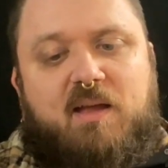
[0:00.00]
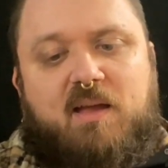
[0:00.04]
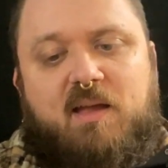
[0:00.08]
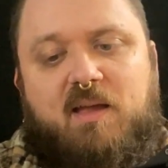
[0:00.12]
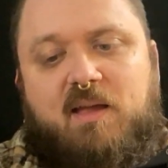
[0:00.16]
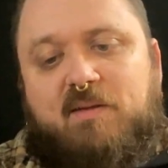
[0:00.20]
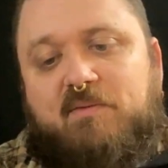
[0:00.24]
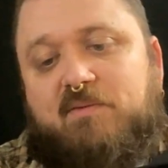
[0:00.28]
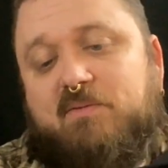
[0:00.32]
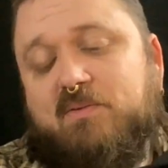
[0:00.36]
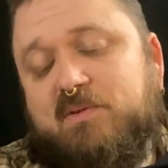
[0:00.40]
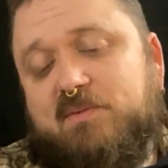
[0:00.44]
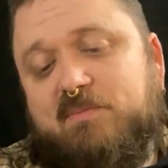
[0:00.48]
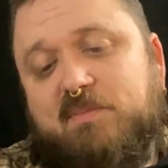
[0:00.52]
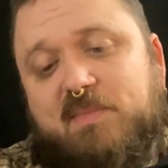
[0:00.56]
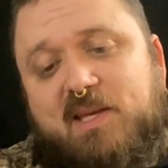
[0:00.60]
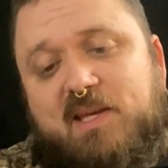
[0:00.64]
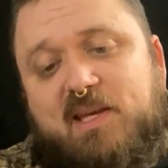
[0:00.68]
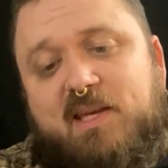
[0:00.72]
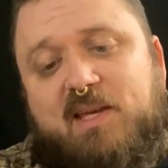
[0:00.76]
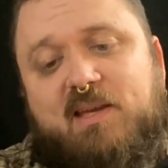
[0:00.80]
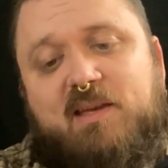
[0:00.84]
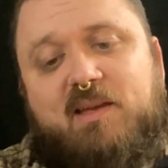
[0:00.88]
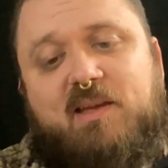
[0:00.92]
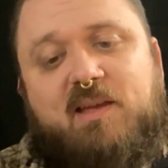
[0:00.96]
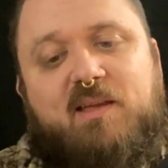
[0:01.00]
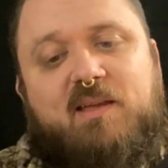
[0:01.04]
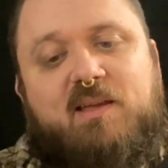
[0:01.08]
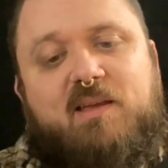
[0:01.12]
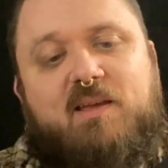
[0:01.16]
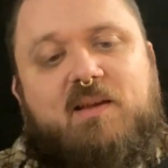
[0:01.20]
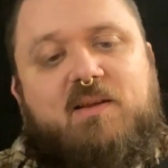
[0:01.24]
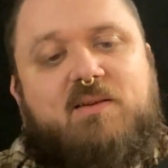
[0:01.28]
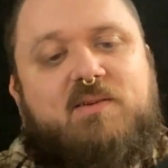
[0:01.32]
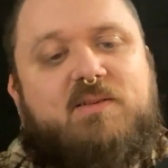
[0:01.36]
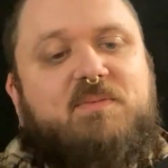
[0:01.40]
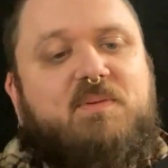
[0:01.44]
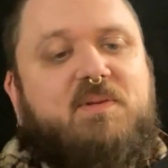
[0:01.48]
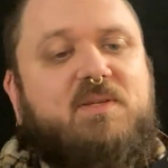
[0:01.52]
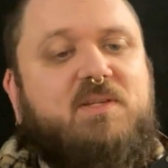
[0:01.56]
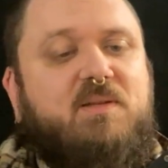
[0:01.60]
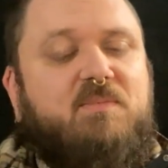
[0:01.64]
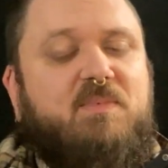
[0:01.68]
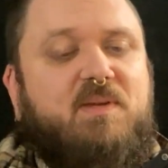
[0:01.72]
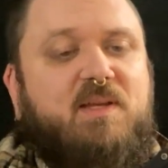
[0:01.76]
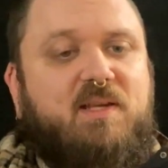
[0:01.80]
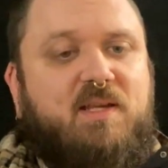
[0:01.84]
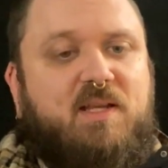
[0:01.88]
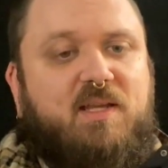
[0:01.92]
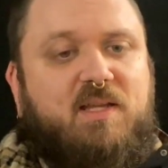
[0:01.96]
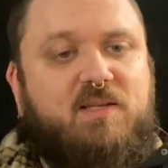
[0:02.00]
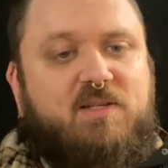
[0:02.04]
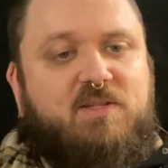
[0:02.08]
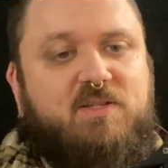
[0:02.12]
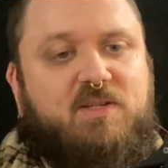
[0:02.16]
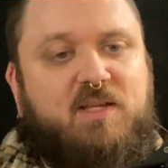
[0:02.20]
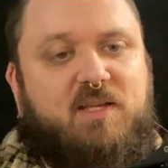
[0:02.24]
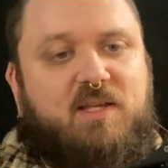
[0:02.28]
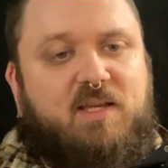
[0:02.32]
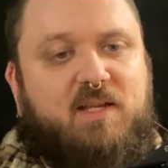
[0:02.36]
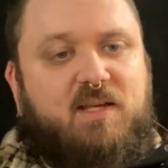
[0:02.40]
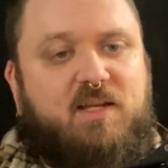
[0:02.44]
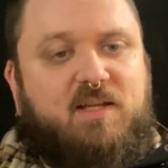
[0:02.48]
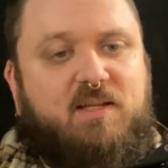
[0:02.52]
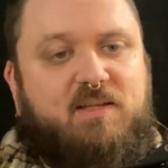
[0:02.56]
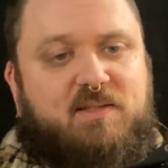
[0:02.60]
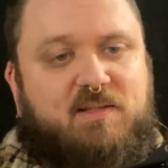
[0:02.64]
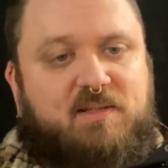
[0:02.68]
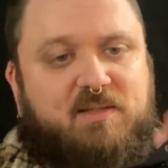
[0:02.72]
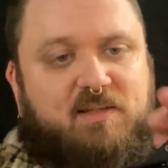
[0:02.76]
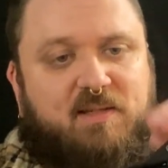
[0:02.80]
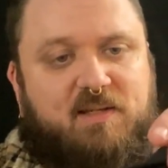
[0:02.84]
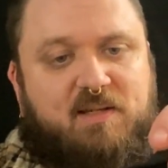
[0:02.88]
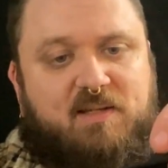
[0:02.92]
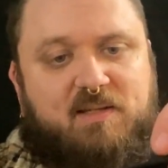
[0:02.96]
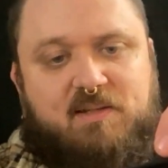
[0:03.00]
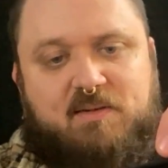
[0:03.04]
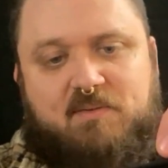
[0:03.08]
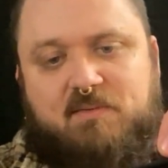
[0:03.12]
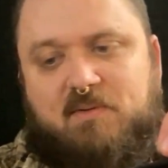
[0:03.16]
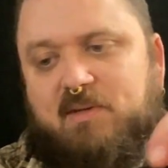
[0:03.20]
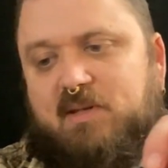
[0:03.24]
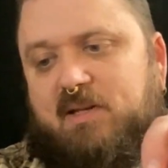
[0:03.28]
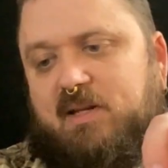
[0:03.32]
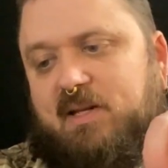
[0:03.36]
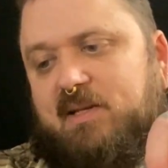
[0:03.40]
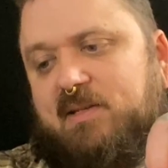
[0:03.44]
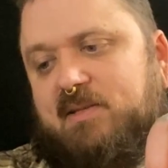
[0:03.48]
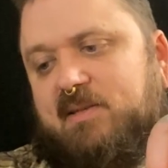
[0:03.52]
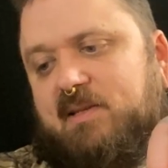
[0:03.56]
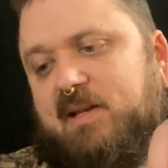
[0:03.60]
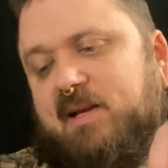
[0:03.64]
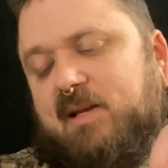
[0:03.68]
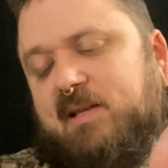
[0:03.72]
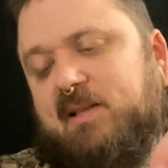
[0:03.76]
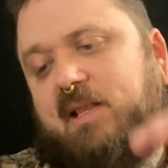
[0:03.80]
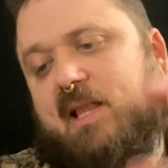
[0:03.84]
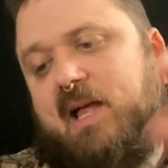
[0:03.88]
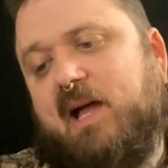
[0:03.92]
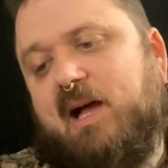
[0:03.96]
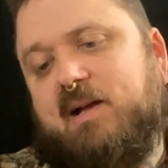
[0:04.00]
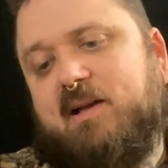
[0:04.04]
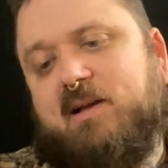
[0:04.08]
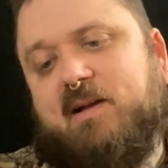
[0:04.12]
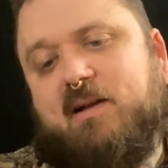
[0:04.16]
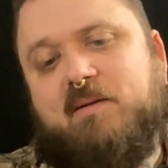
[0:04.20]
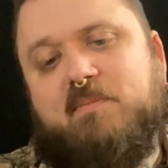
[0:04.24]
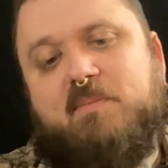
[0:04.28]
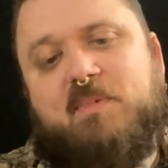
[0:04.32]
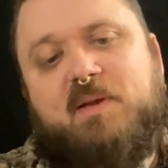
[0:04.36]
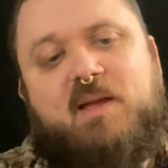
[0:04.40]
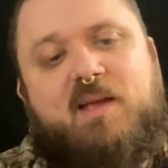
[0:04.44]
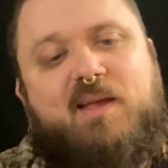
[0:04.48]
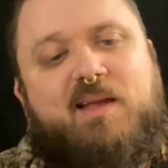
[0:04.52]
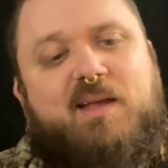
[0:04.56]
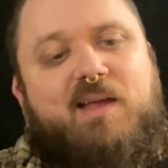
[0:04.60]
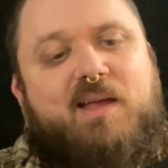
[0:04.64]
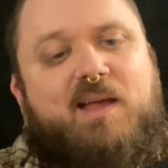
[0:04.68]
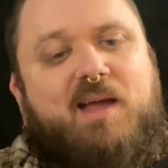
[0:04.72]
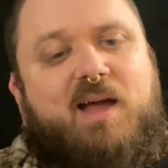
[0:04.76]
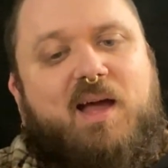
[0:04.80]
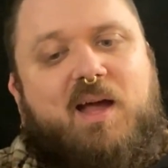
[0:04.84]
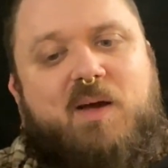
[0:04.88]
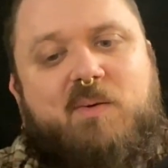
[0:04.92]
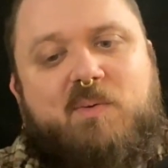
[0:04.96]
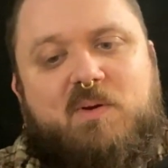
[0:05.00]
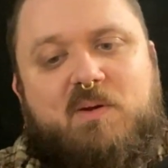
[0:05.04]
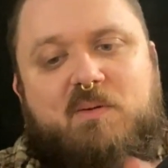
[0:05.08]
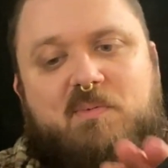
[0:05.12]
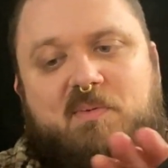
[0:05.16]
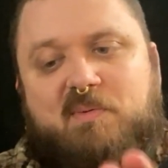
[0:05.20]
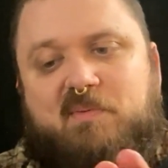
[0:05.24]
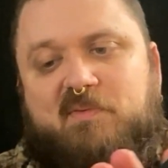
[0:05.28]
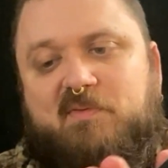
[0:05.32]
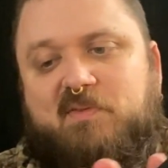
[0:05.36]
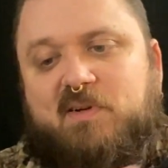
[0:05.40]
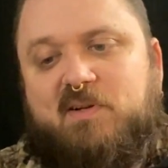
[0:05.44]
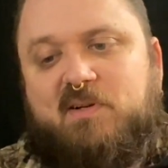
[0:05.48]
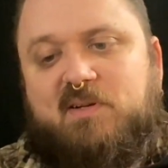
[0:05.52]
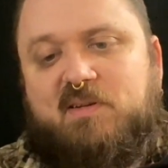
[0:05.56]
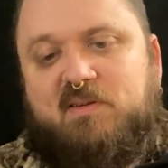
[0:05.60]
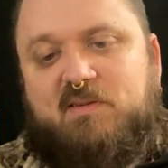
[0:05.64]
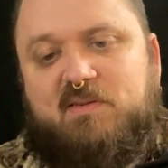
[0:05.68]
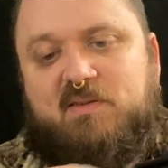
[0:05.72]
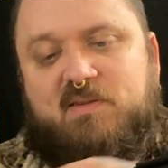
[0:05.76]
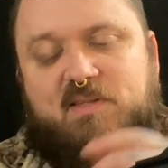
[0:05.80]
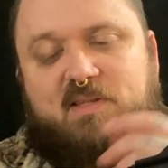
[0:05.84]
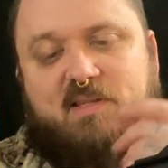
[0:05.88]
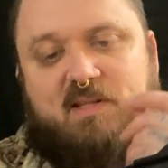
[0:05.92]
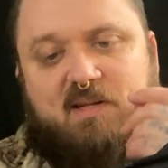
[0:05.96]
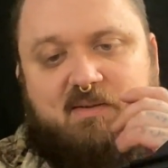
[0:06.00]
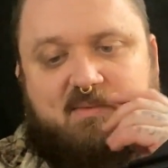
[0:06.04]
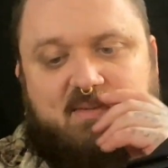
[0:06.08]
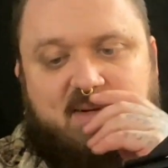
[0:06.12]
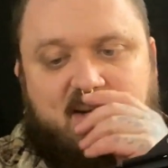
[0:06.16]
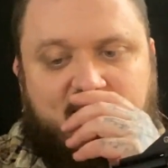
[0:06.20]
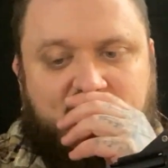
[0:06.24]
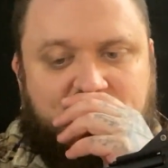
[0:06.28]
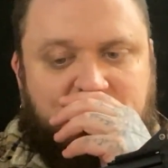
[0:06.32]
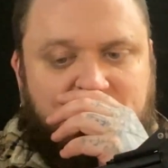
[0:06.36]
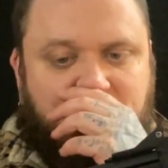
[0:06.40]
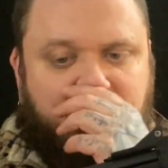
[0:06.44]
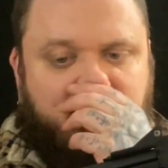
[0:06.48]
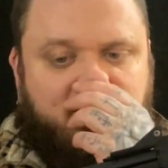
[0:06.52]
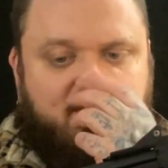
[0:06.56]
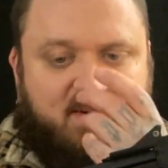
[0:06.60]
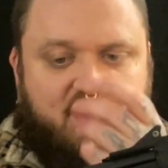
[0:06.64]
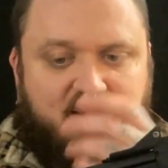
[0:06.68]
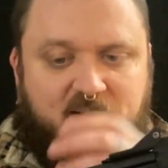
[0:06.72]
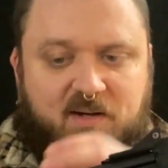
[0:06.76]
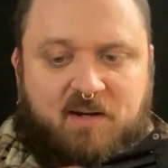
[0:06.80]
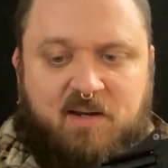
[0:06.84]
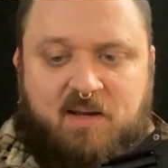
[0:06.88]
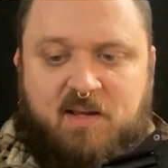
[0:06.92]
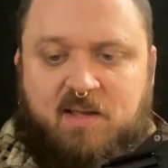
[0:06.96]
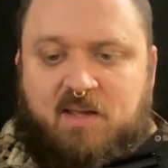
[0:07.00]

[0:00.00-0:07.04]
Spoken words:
If it was me, especially being hinged like it is, because it is a really nice solid lockup, I would have preferred to have just seen a railed cover,